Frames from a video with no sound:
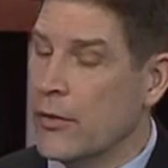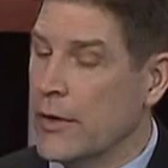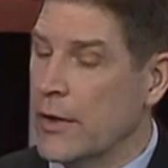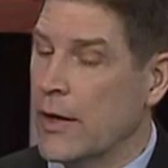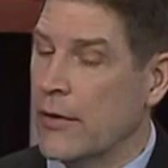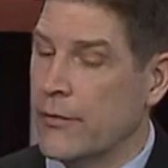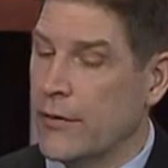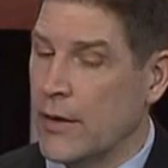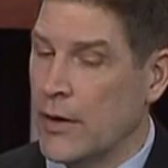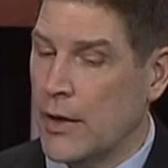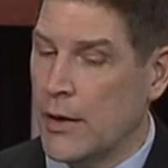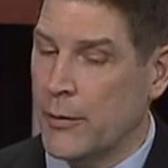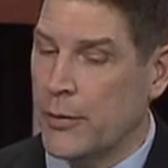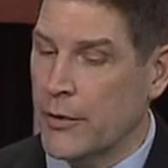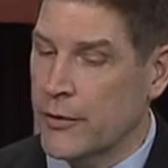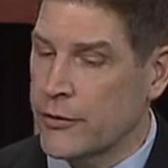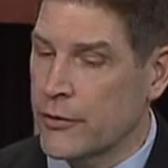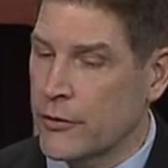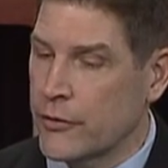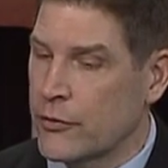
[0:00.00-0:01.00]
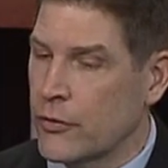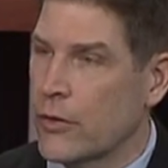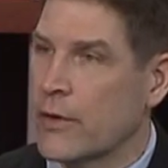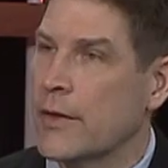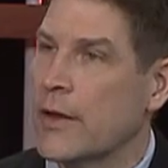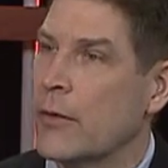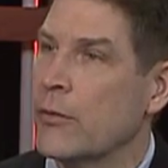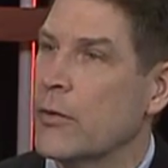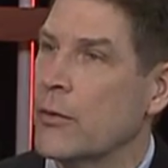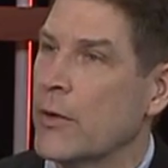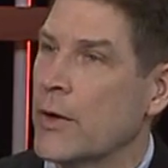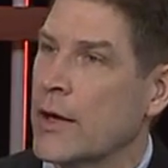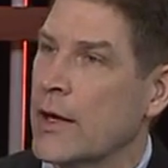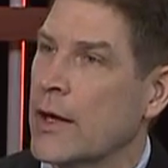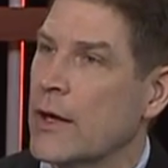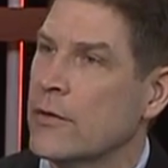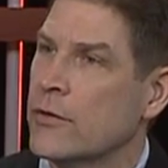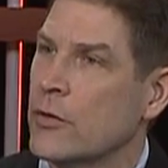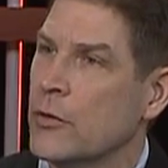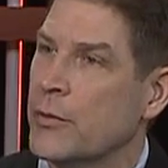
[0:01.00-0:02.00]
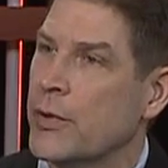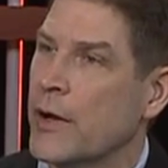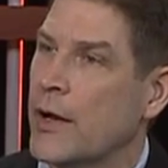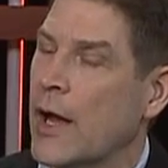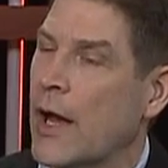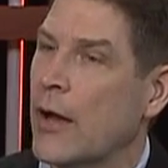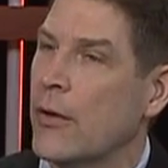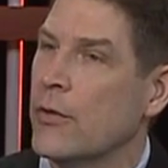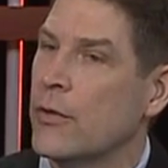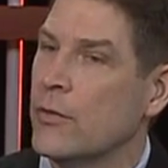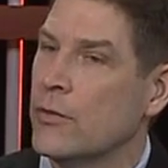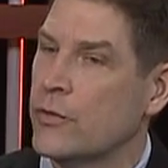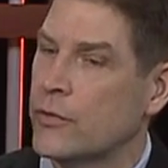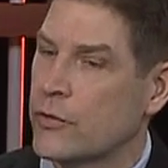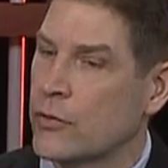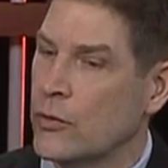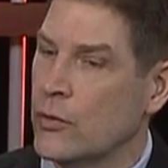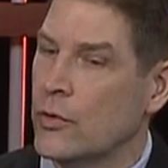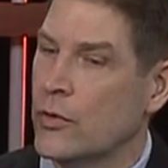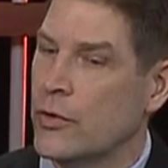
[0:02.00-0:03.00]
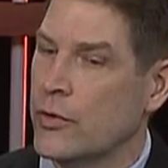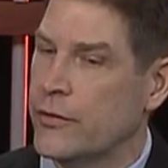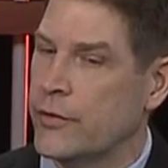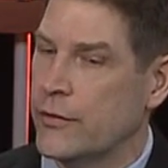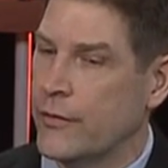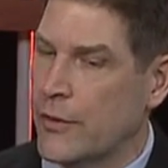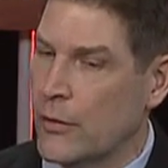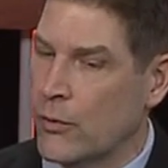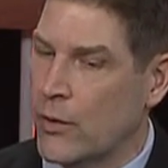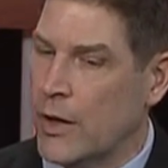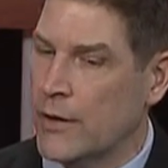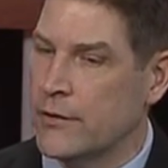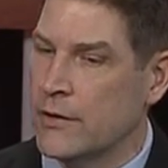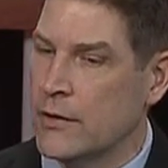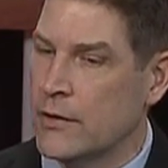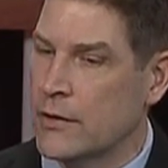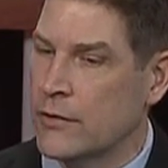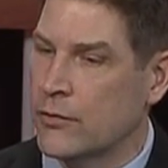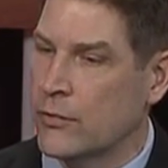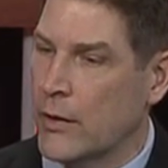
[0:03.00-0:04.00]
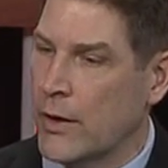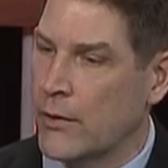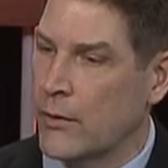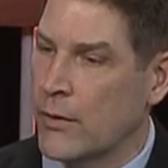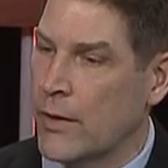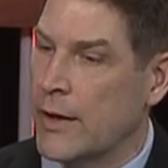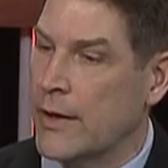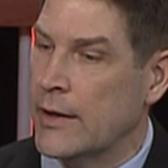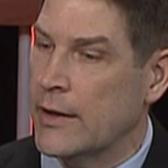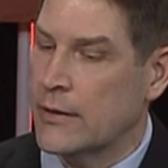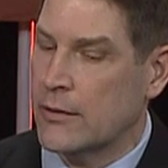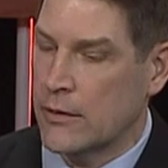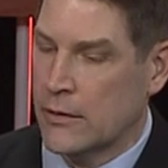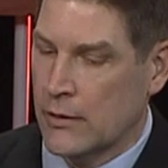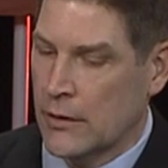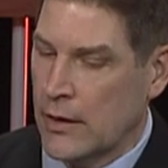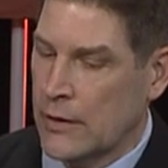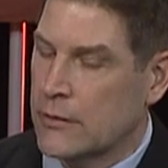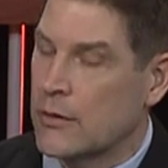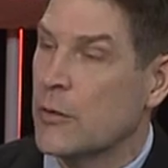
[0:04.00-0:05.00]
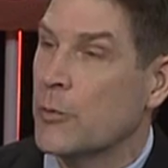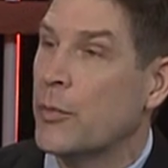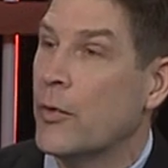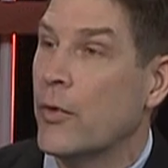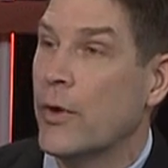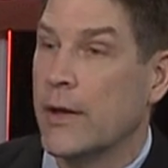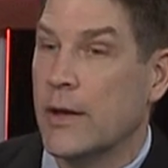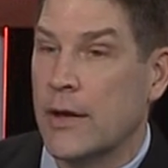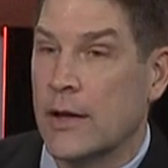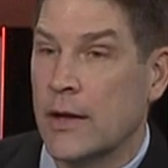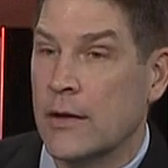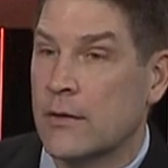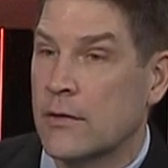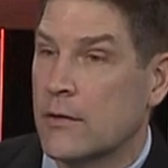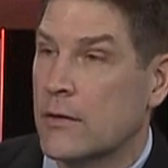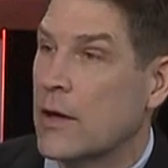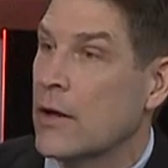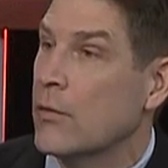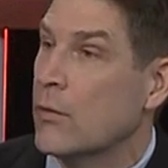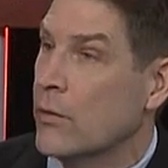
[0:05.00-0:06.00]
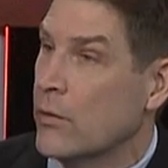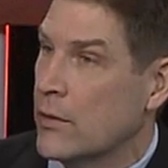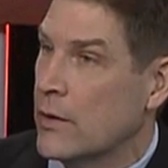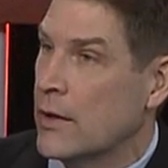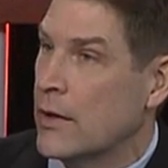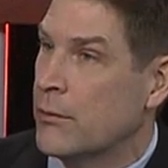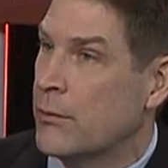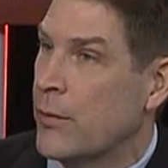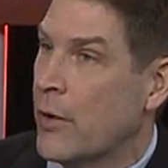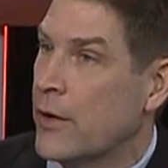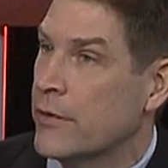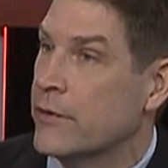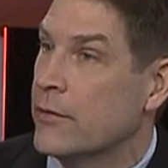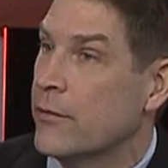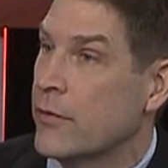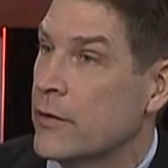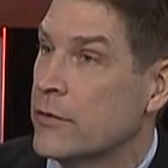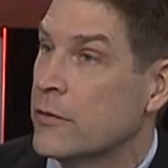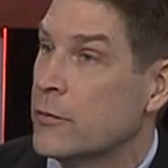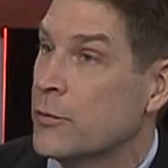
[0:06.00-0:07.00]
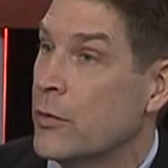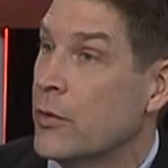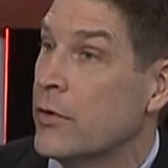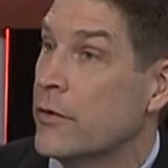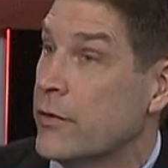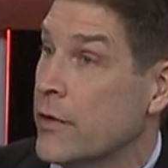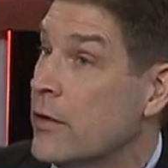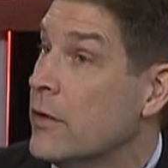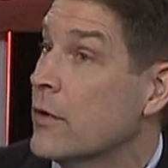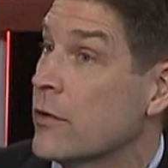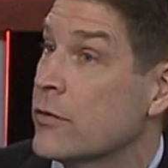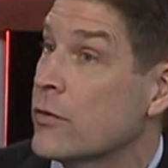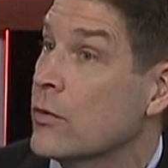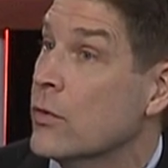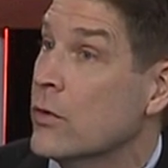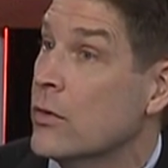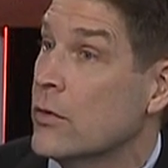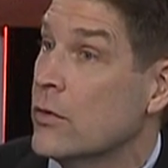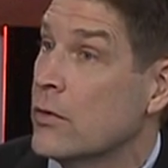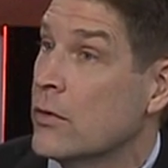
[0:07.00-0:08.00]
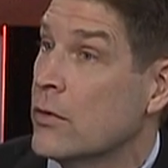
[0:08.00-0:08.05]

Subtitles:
we have a personal story that we want to get to, but how do schools, if they're watching this right away, get to the point and get Boston versus Bullies in their school?